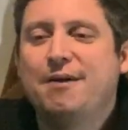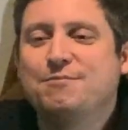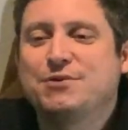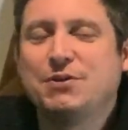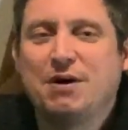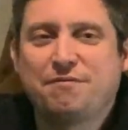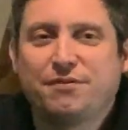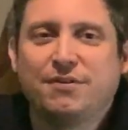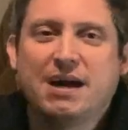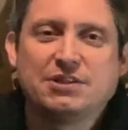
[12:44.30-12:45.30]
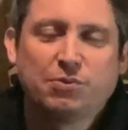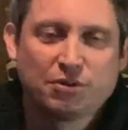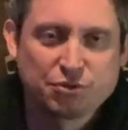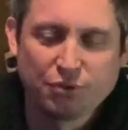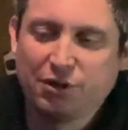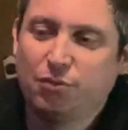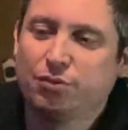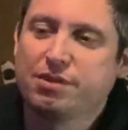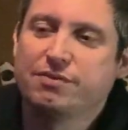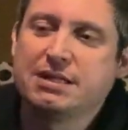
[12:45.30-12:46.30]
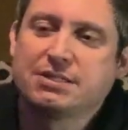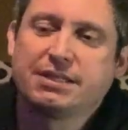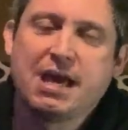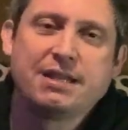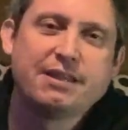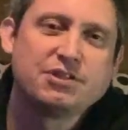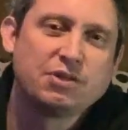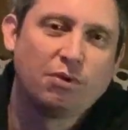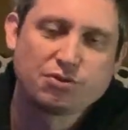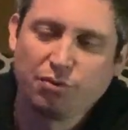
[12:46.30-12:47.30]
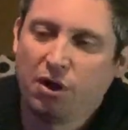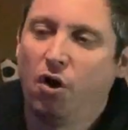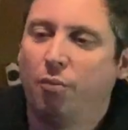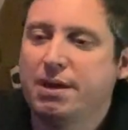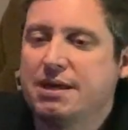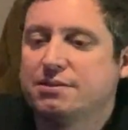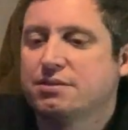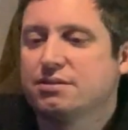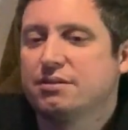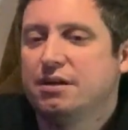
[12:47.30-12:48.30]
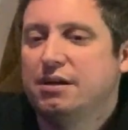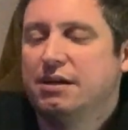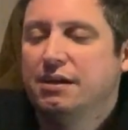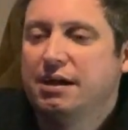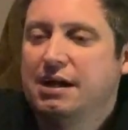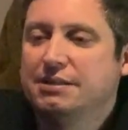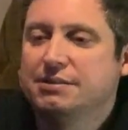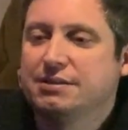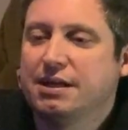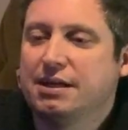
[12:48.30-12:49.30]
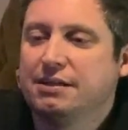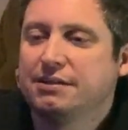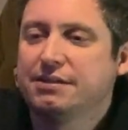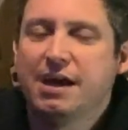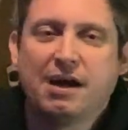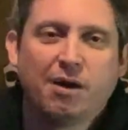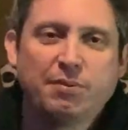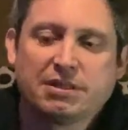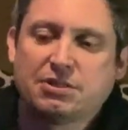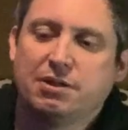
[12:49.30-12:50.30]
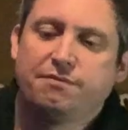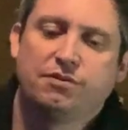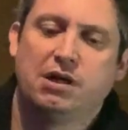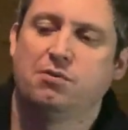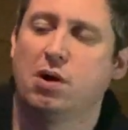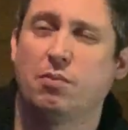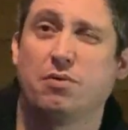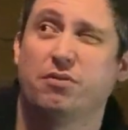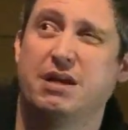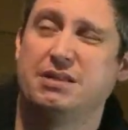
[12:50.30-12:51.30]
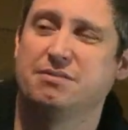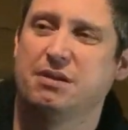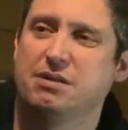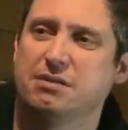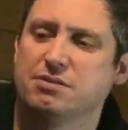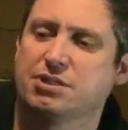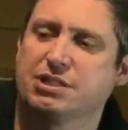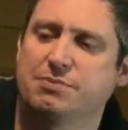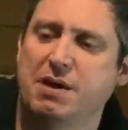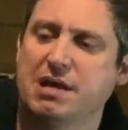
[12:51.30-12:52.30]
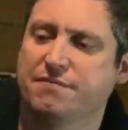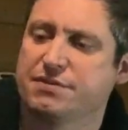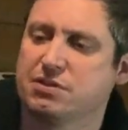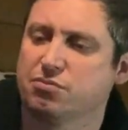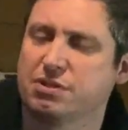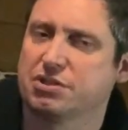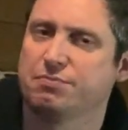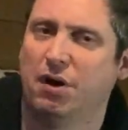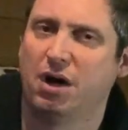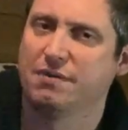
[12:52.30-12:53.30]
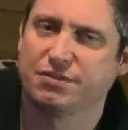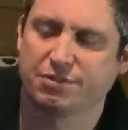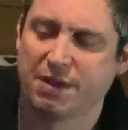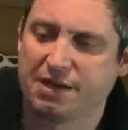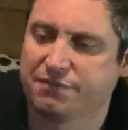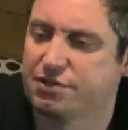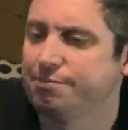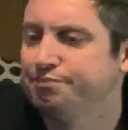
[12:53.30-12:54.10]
she went through that. She watched all the Lord of the Rings again, and then she watched all the Hobbits. And yeah, I picked this up for her when we were in Smiths. Was it Smythe? Smiths.